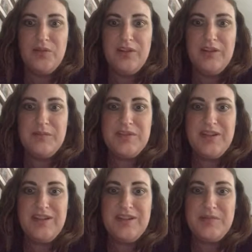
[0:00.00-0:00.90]
Williams
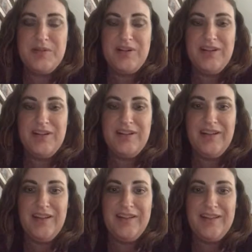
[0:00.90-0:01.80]
and it's pretty
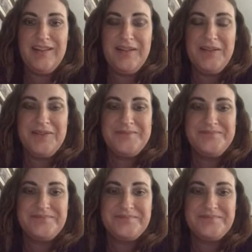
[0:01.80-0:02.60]
intense. So,